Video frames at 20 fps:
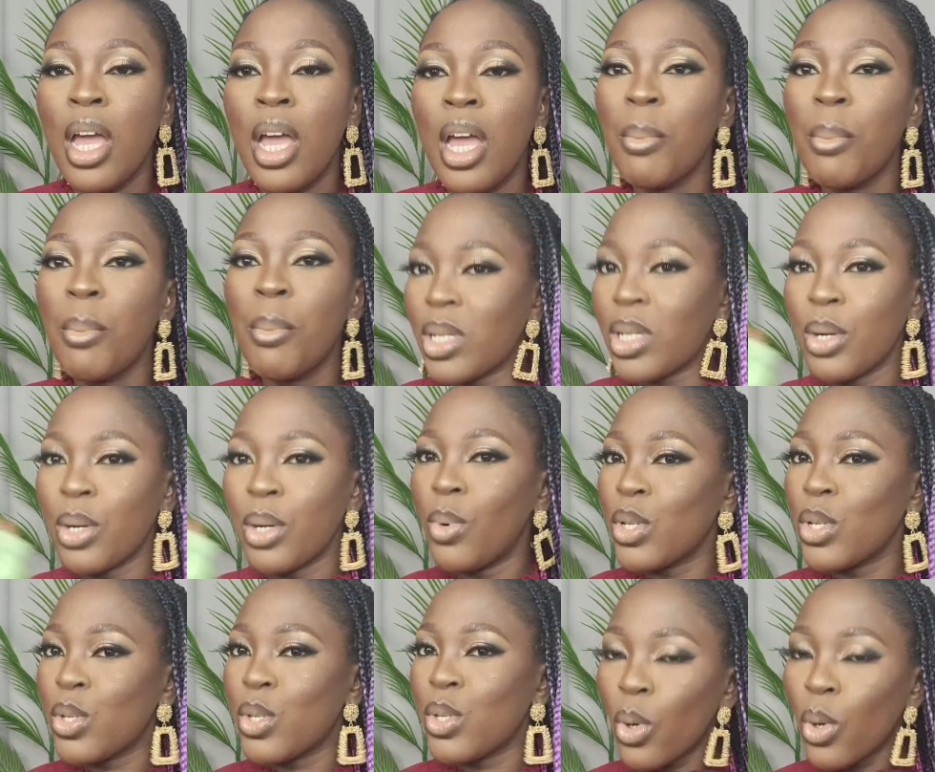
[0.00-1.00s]
because I don't
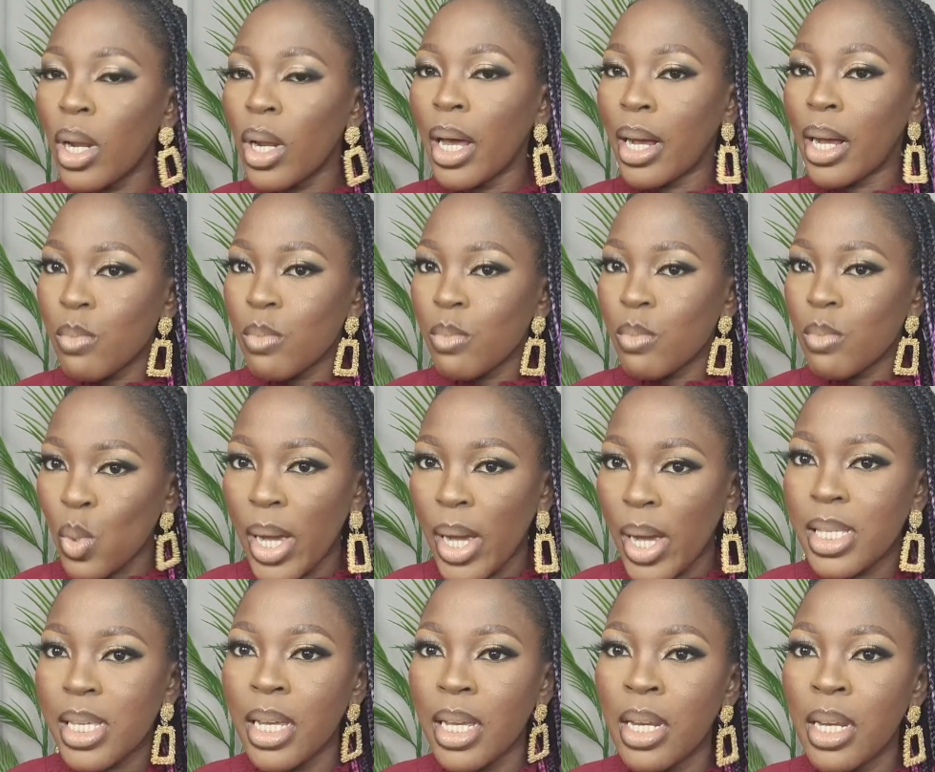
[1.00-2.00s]
want to look like I'm
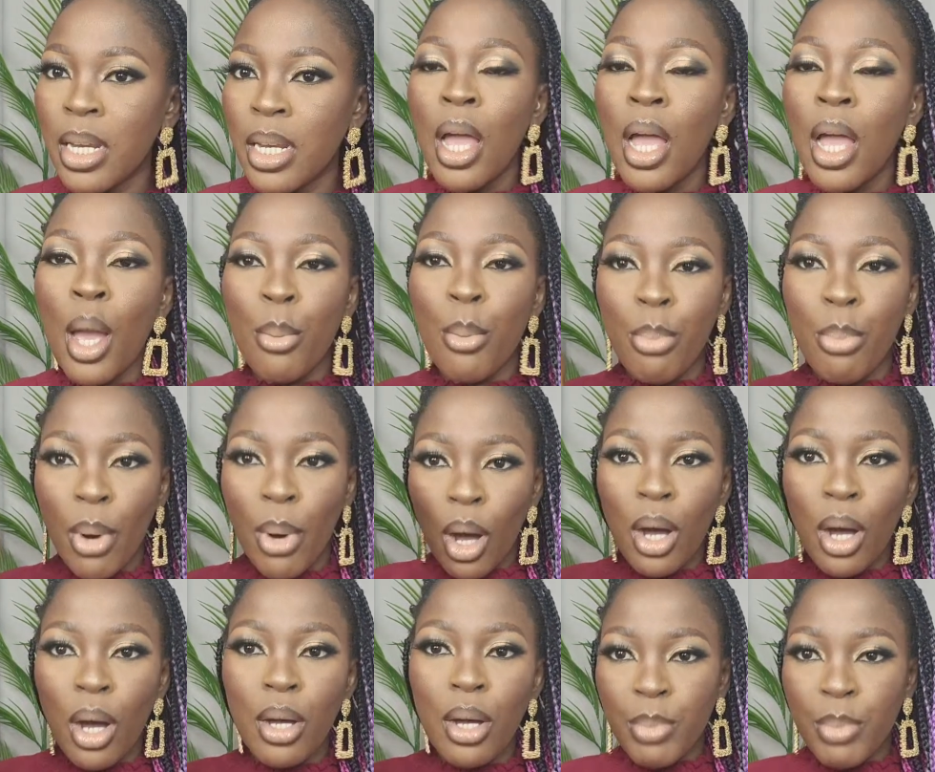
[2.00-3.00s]
sweating.
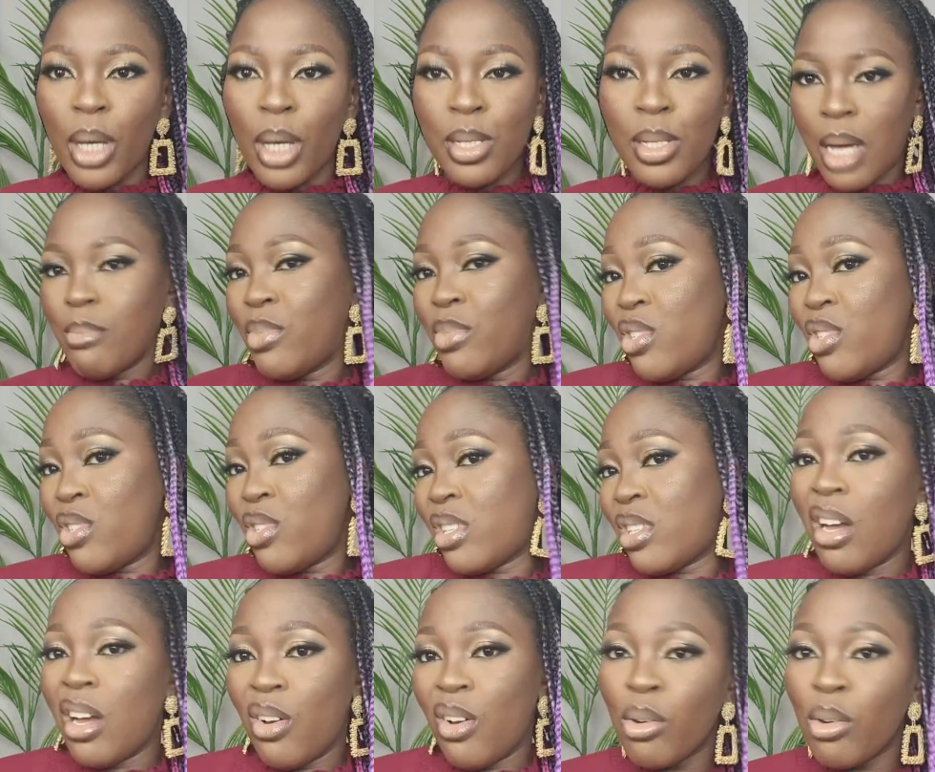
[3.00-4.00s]
But because I'm
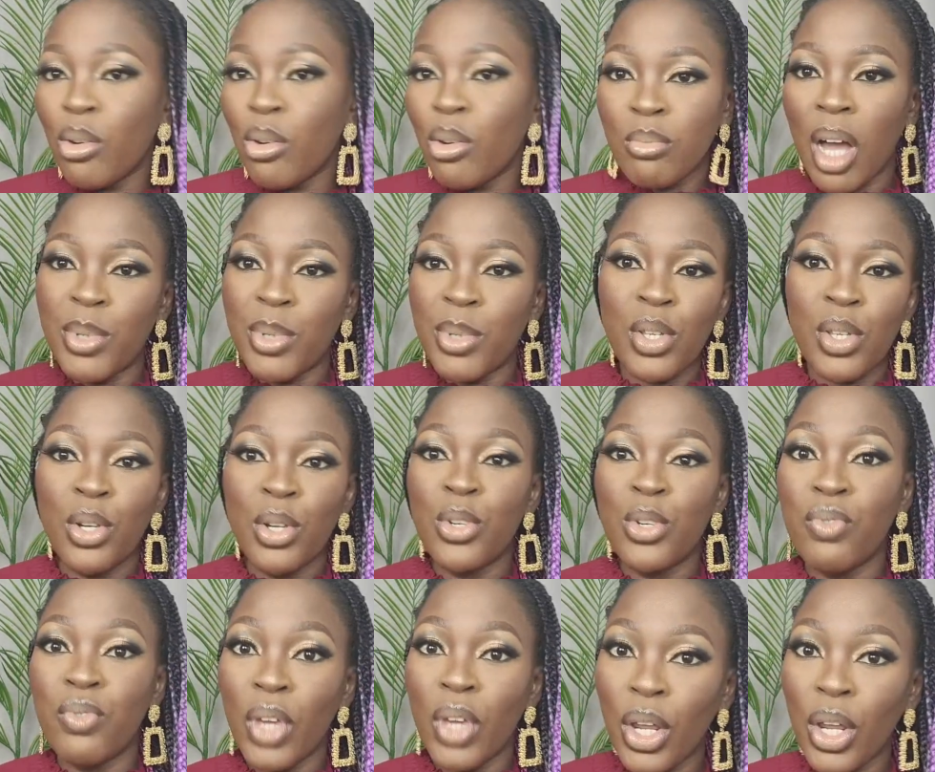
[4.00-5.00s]
just at home, I'm just going
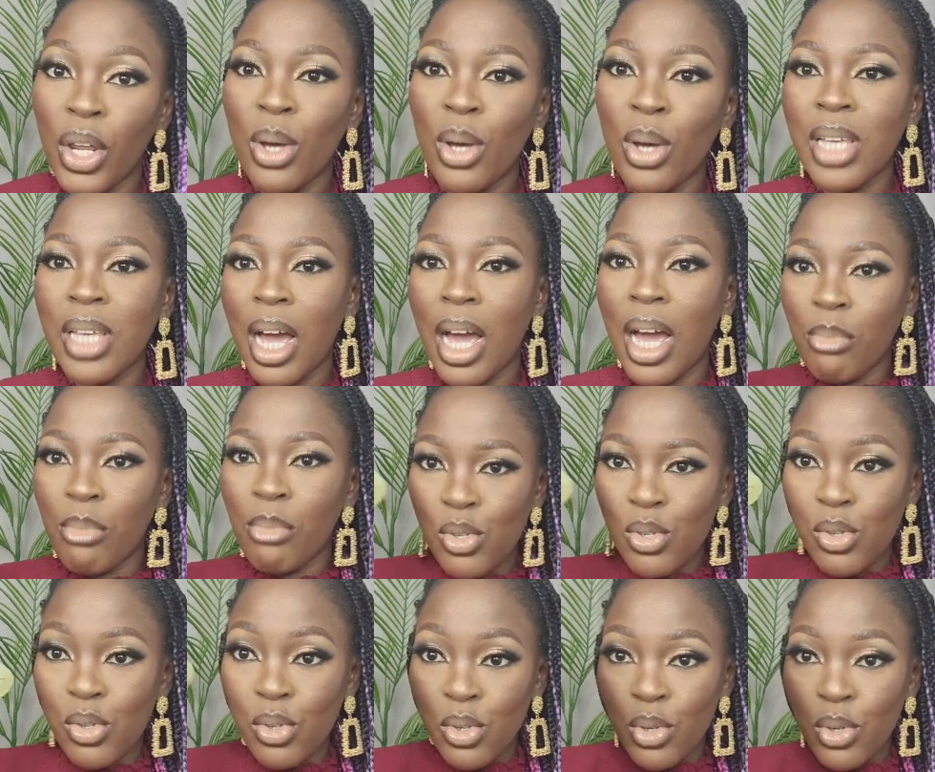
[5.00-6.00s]
to do videos, I'm going
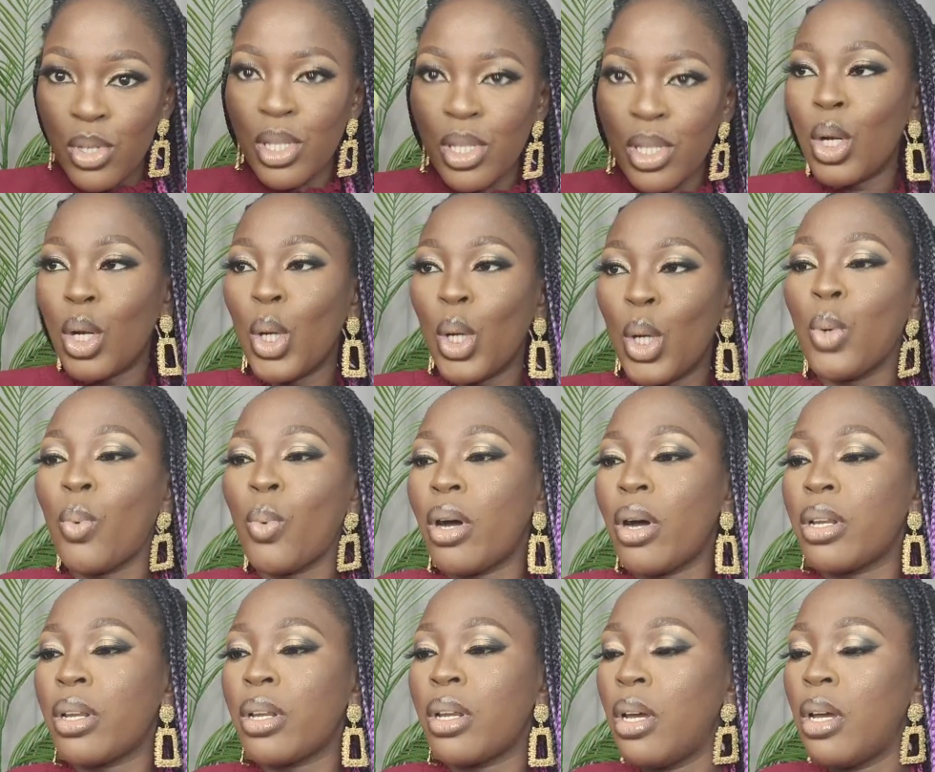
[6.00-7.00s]
to use the glow
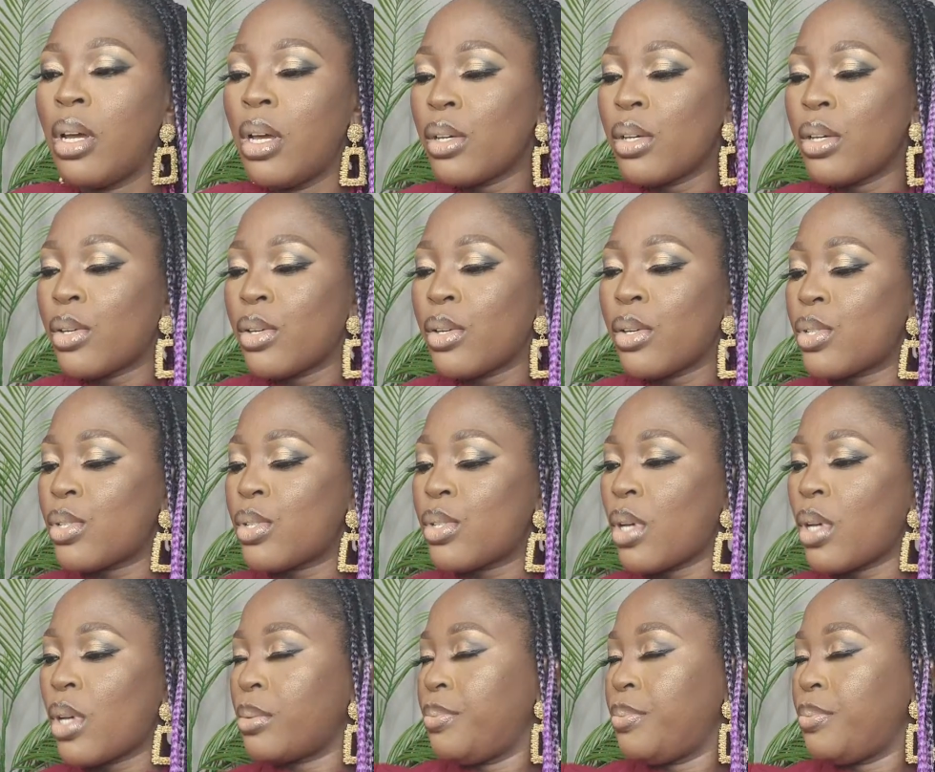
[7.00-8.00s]
one. So